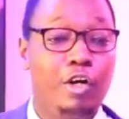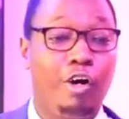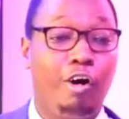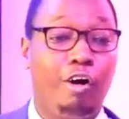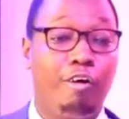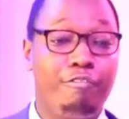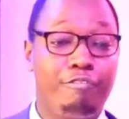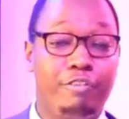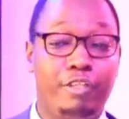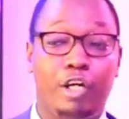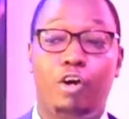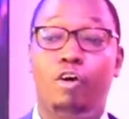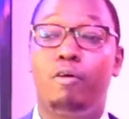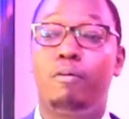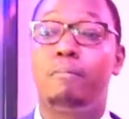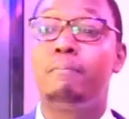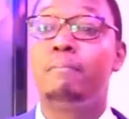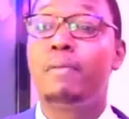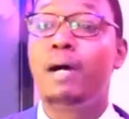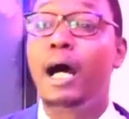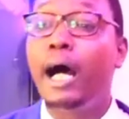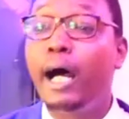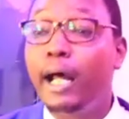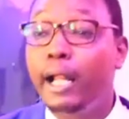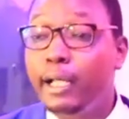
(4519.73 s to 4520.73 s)
of the
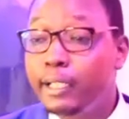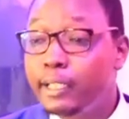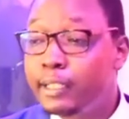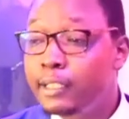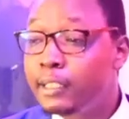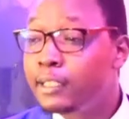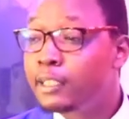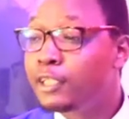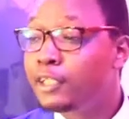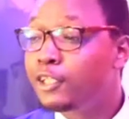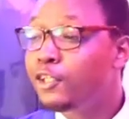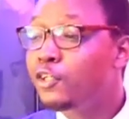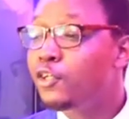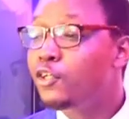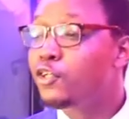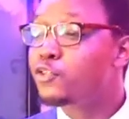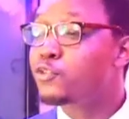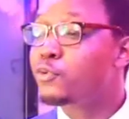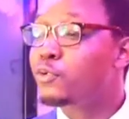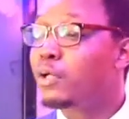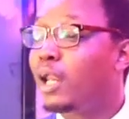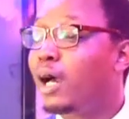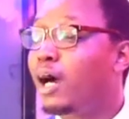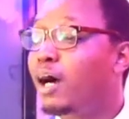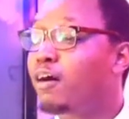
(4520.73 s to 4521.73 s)
command
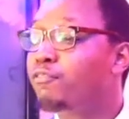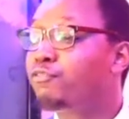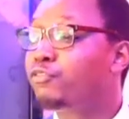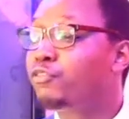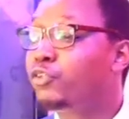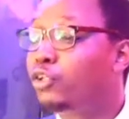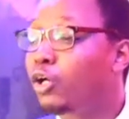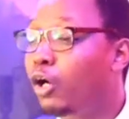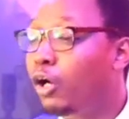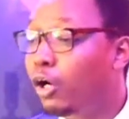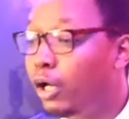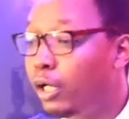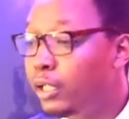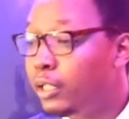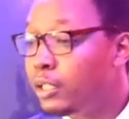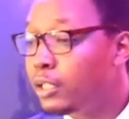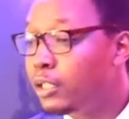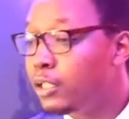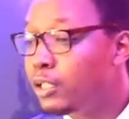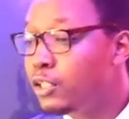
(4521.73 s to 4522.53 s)
to love God.